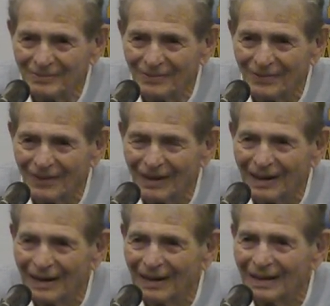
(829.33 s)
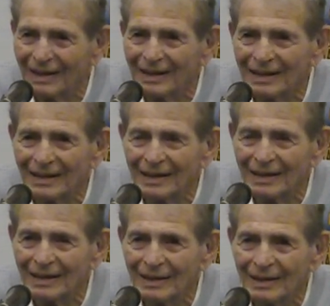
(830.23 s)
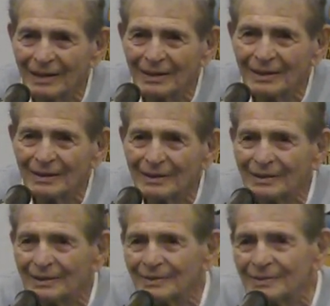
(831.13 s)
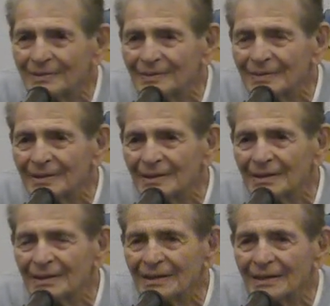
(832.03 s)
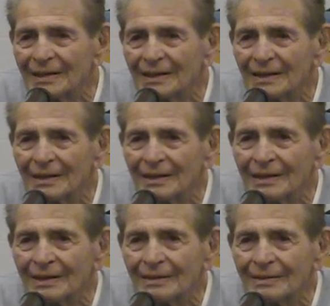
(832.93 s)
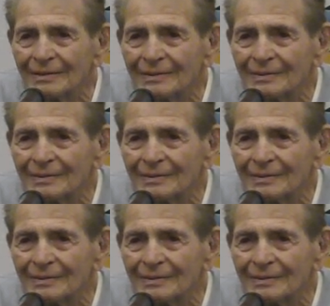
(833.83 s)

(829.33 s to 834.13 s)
[no speech]